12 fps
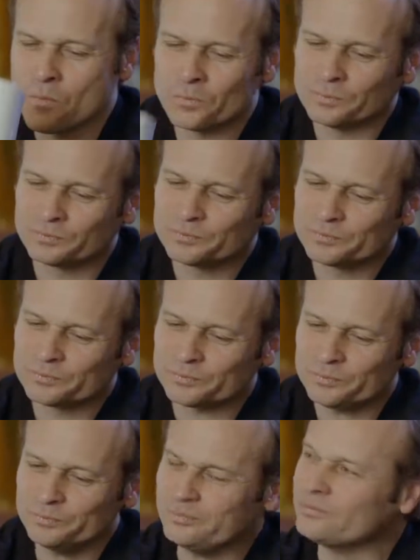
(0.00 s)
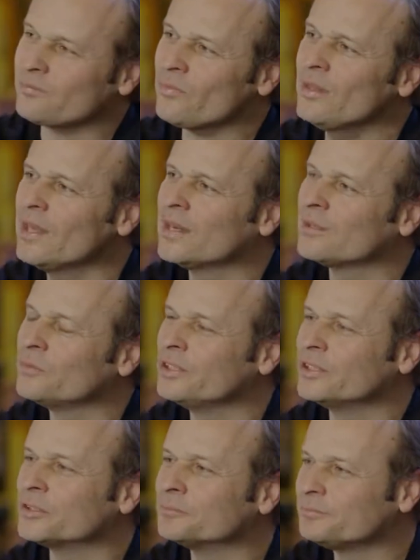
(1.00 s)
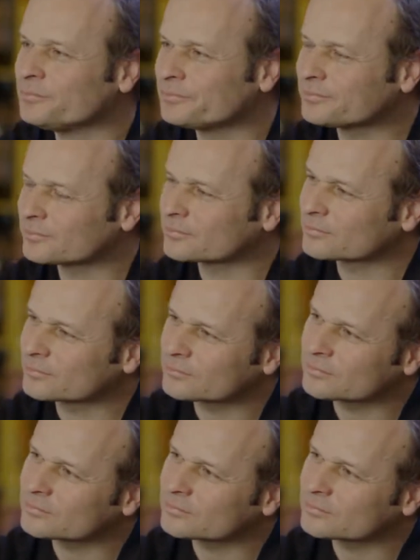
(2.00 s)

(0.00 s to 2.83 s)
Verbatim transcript: Mm. We compare notes all the time about tools and design.